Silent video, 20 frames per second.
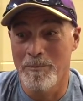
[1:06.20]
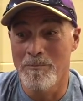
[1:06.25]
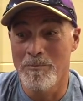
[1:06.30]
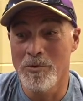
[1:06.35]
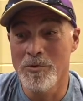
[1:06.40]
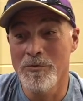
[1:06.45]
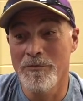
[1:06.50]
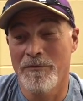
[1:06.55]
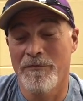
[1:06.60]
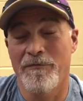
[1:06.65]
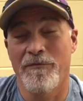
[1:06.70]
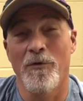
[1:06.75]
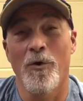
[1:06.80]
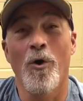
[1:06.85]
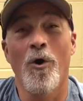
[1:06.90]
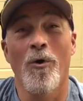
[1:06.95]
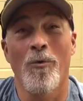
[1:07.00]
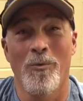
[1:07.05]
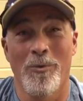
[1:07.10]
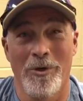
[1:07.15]
move
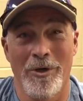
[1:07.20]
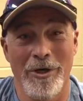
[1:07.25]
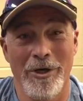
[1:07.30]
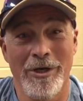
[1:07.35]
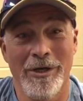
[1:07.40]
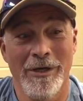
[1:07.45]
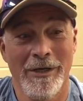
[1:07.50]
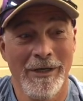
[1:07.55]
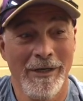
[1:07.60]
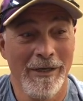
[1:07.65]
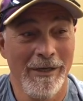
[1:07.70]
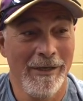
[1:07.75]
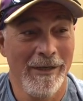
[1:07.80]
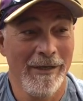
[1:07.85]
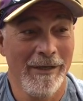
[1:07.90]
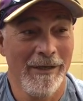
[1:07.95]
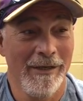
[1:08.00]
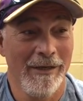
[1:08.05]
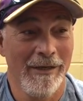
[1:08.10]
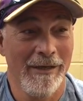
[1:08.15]
forward
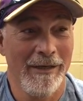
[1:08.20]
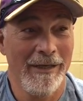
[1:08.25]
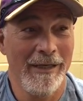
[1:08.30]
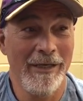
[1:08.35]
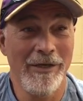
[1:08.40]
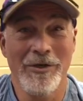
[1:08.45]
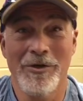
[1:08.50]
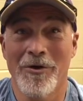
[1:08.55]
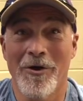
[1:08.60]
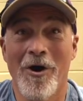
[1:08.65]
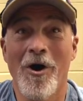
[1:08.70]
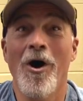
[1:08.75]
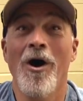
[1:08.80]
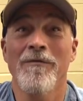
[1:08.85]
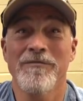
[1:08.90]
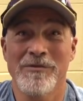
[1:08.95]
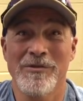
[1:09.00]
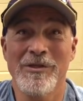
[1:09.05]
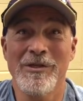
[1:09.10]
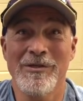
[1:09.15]
in your
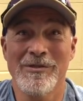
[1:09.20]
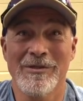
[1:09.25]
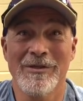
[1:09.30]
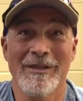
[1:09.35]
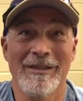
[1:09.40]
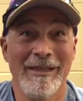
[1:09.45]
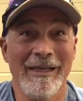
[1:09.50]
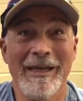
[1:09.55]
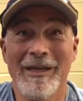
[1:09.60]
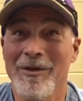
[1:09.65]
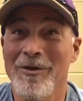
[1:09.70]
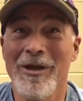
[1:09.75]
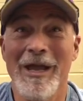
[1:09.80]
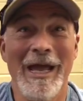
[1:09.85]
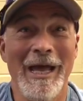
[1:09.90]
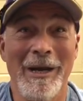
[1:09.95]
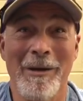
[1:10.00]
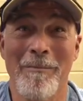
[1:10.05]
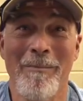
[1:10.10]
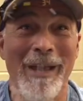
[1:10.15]
off season thinking you
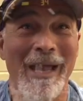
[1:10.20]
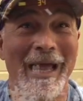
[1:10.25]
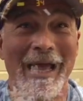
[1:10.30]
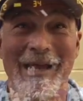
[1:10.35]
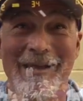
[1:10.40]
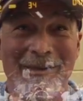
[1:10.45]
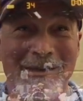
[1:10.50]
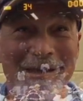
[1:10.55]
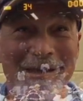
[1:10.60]
had a bad